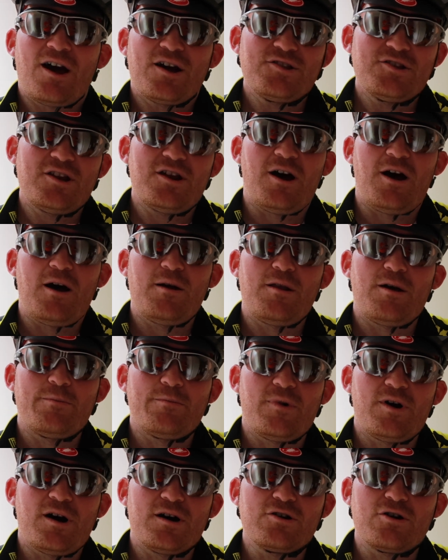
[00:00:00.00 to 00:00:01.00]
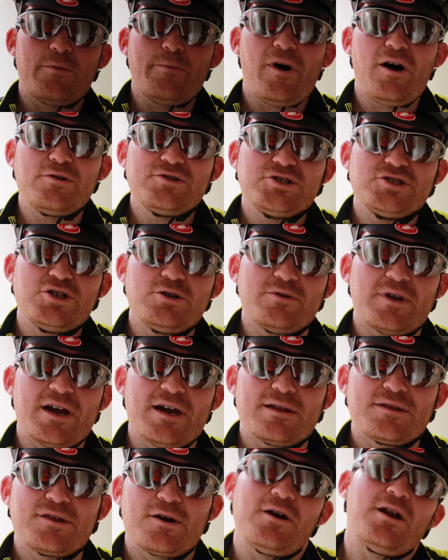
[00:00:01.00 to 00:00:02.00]
I don't know. I've got a mile to do
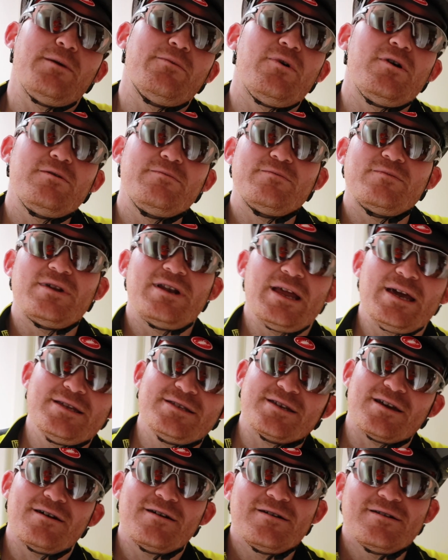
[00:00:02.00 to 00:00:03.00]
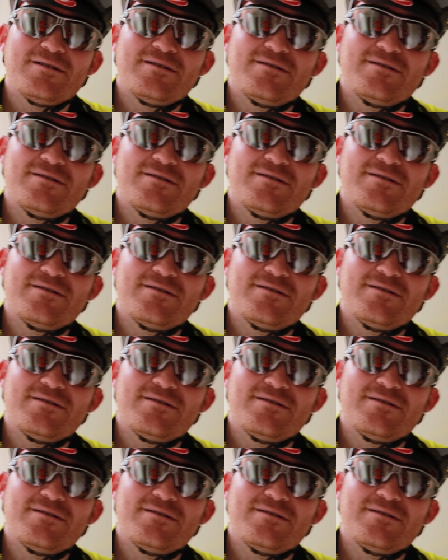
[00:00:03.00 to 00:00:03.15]
yet, so I'll let them later.